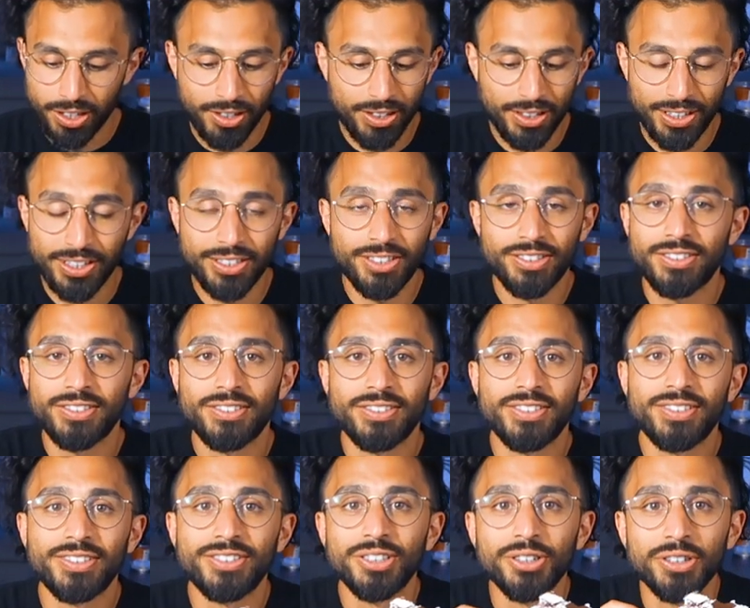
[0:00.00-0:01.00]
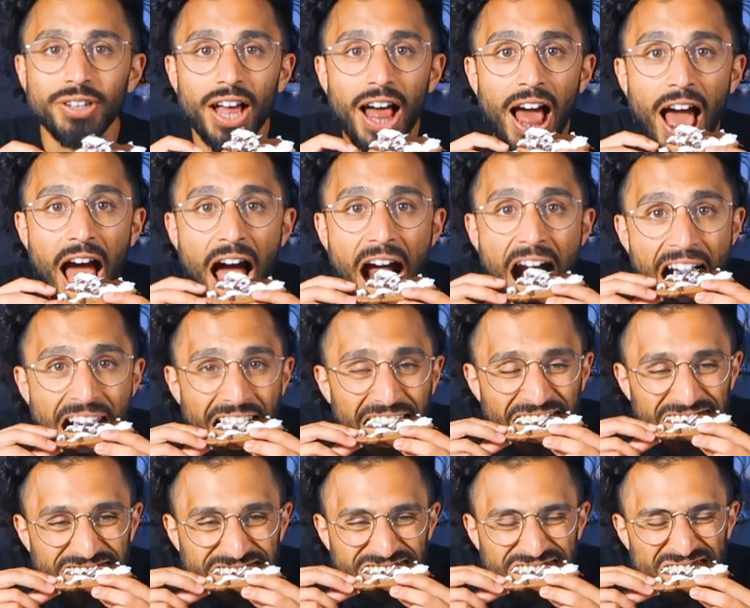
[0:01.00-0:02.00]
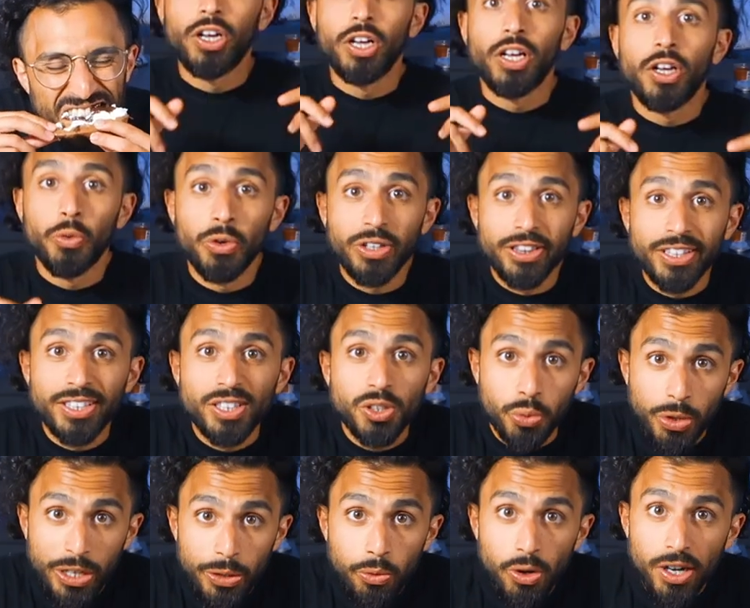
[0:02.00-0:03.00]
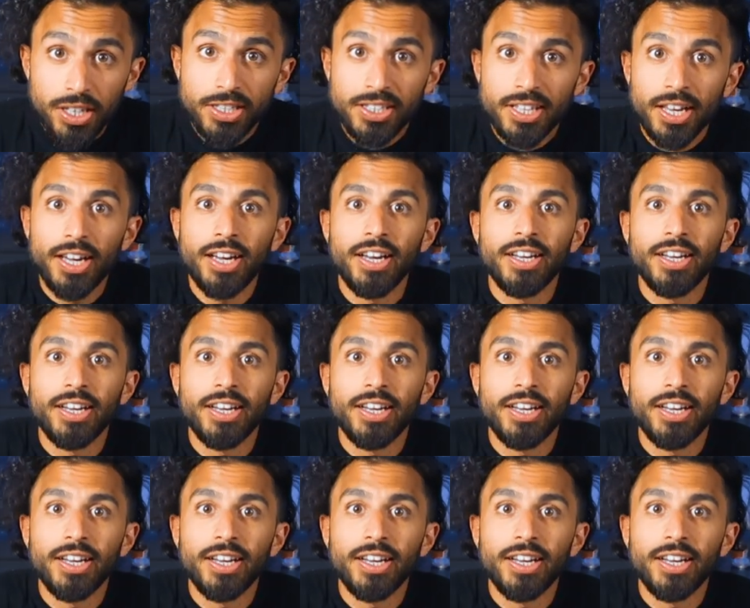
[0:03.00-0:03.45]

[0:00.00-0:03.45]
It's, it's okay. With the sweet ones,